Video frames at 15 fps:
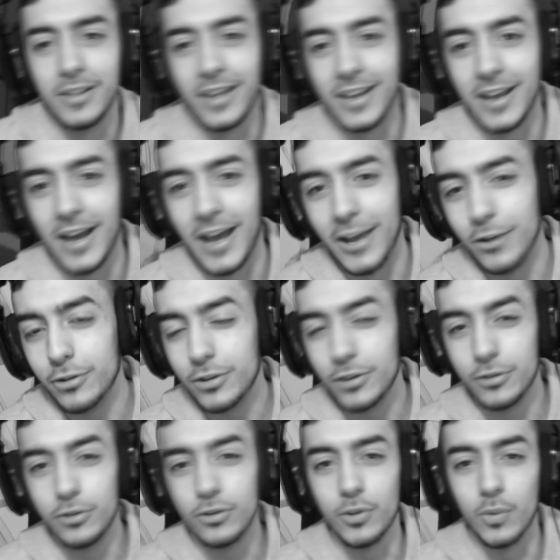Like I used to
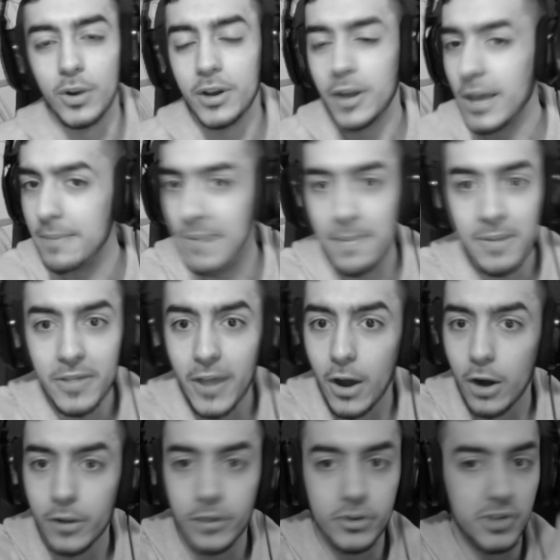used to wonder, hey, maybe they
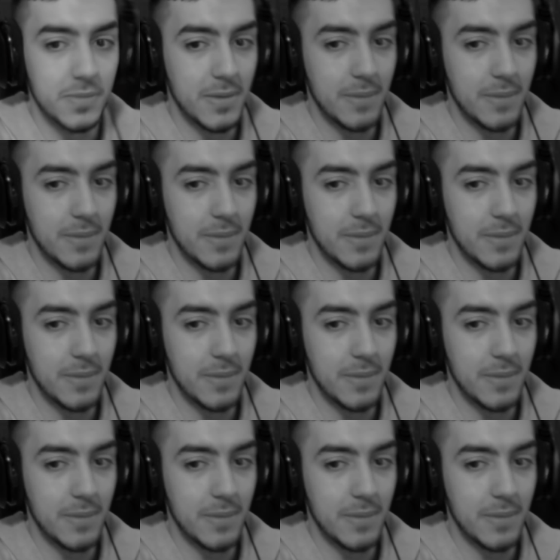are legit,